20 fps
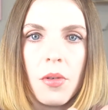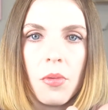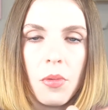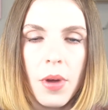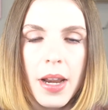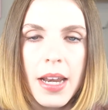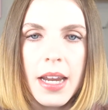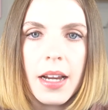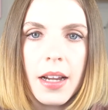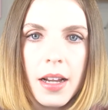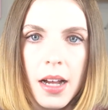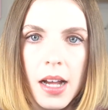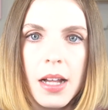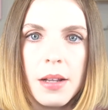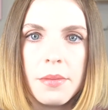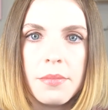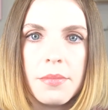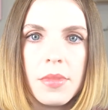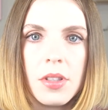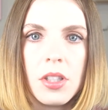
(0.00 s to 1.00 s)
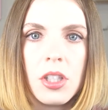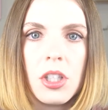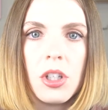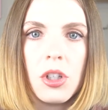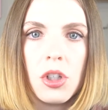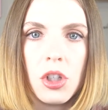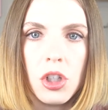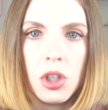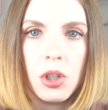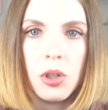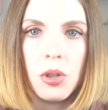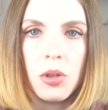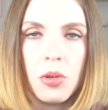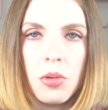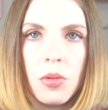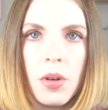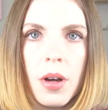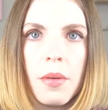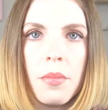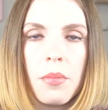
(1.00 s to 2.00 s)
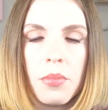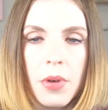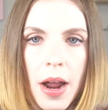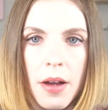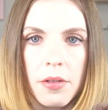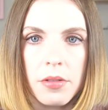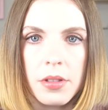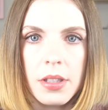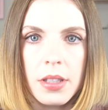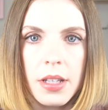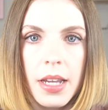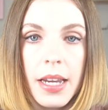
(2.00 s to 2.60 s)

when it comes to brows.